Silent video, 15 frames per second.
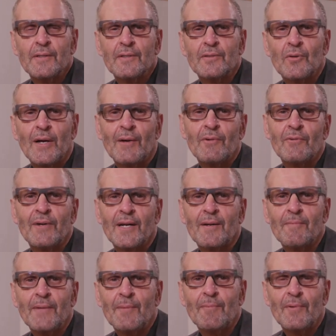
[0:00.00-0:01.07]
So I would
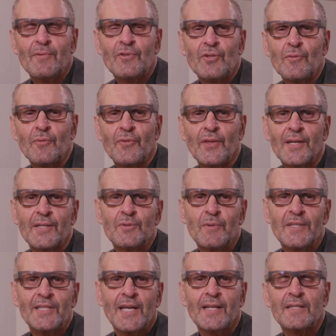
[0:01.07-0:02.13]
recommend two things.
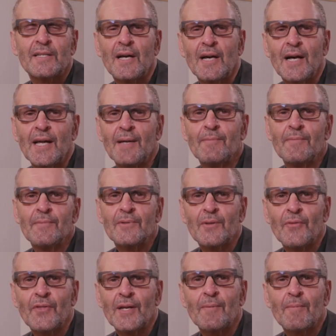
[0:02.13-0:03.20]
We take time to
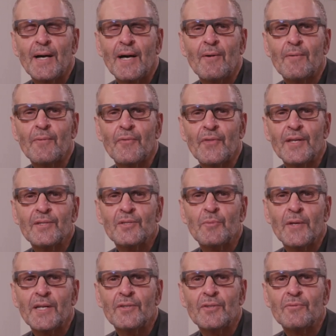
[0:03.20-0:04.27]
think about things
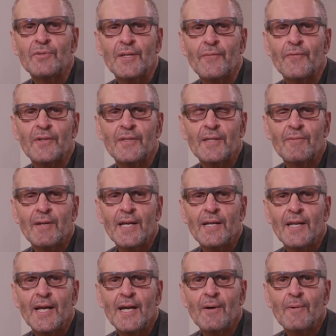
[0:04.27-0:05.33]
we could do differently right
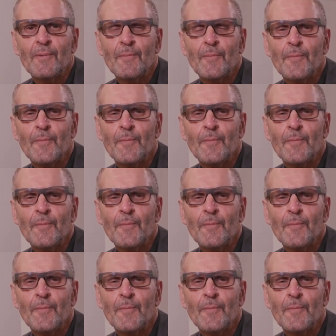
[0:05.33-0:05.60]
now,